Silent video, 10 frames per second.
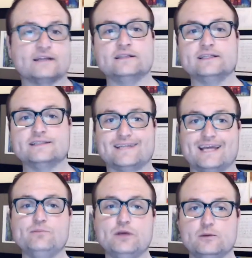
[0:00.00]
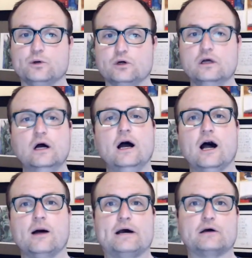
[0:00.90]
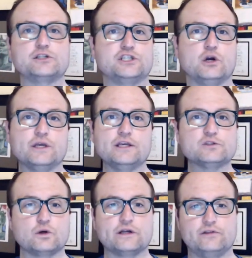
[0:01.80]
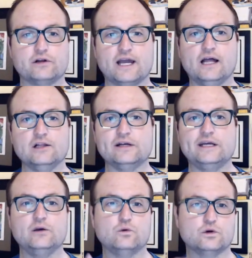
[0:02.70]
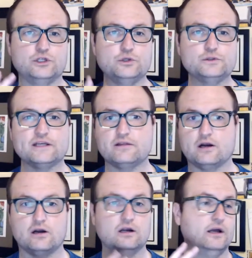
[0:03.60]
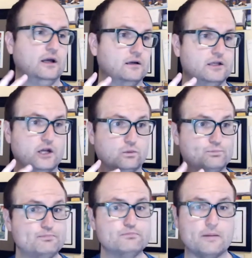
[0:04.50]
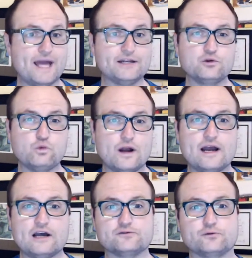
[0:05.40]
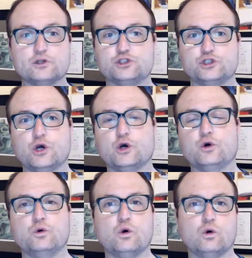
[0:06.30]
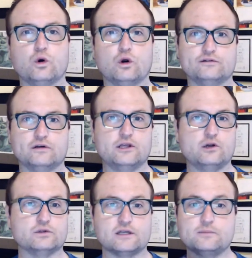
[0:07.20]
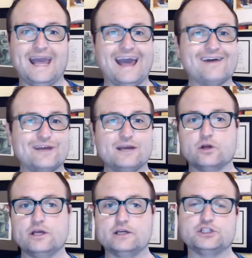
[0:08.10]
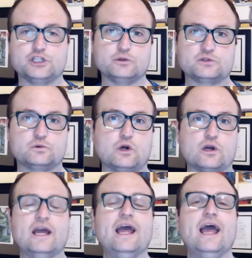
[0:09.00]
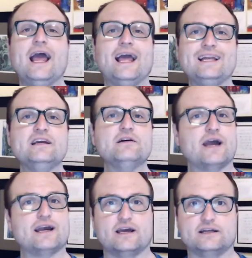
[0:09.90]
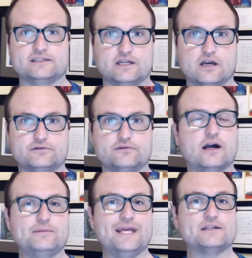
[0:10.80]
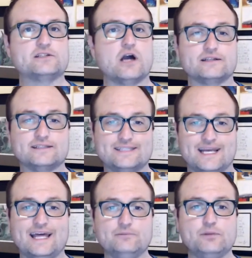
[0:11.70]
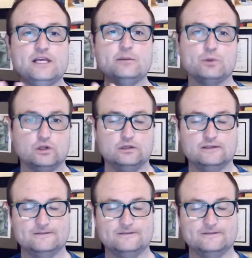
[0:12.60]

at least ten people about showing his work in their gallery or using their you know abandoned warehouse for a show or you know some cafe where he could show his work, any of that kind of stuff. Uh, he had to talk to ten people